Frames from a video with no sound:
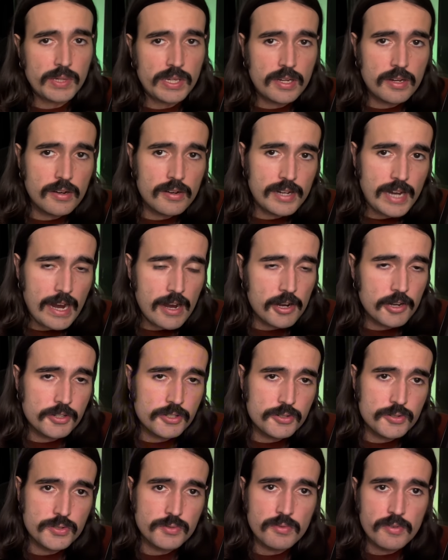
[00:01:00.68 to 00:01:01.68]
we hear
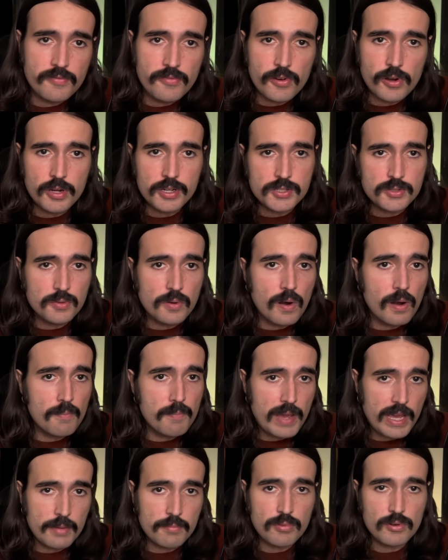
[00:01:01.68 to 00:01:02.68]
characters referring to our
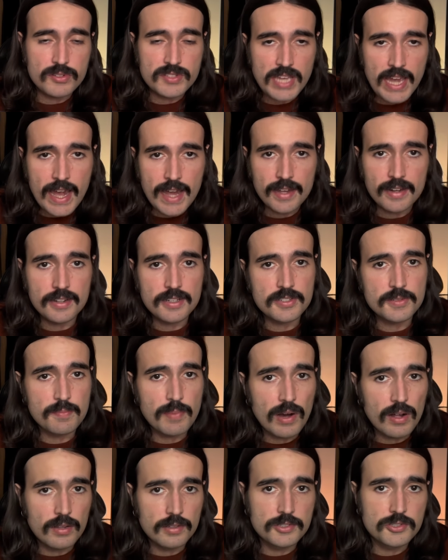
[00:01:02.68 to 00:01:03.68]
main protagonist,
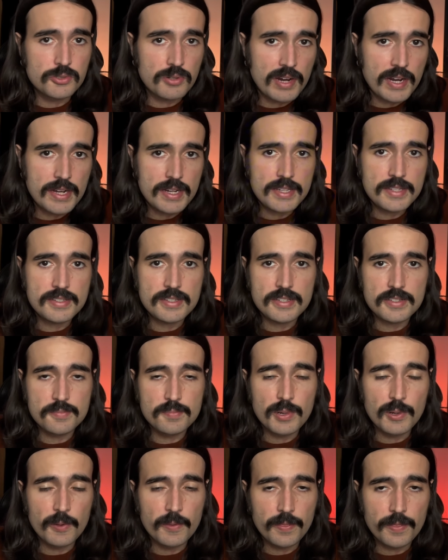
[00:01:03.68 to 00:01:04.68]
Paul Atreides, as
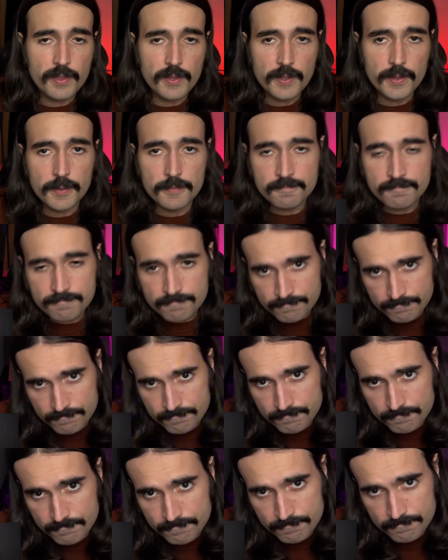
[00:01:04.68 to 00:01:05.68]
both the
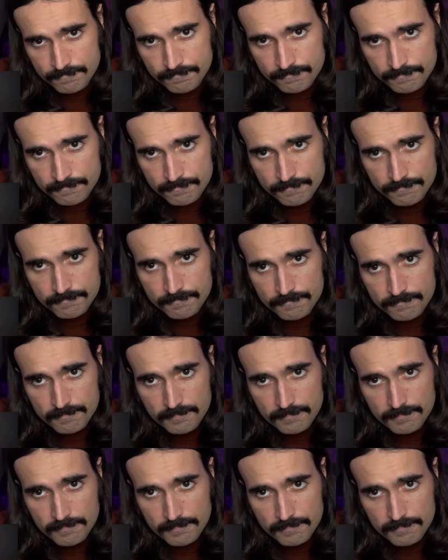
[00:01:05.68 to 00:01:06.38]
Kwisatz Haderach